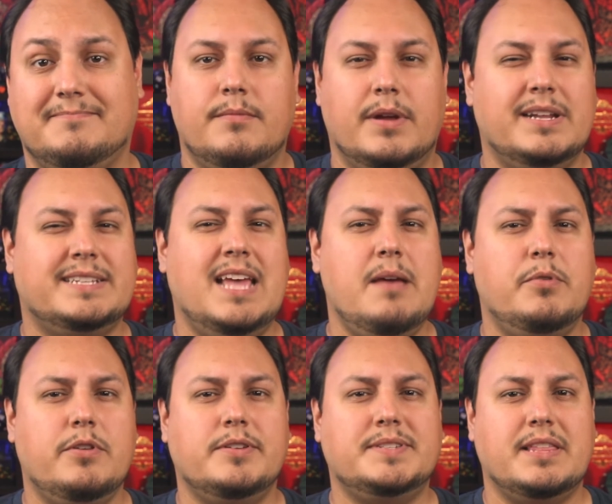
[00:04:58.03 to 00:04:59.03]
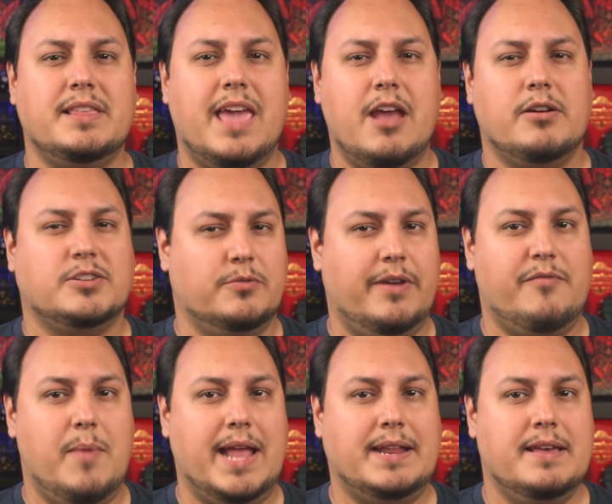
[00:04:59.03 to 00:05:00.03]
An example using the character we've
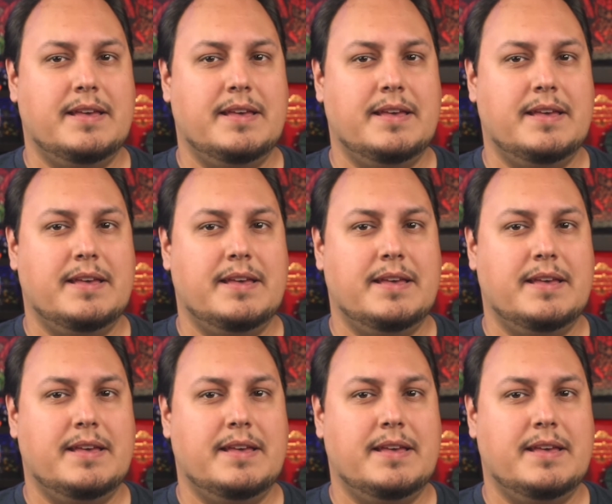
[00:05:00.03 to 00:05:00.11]
made,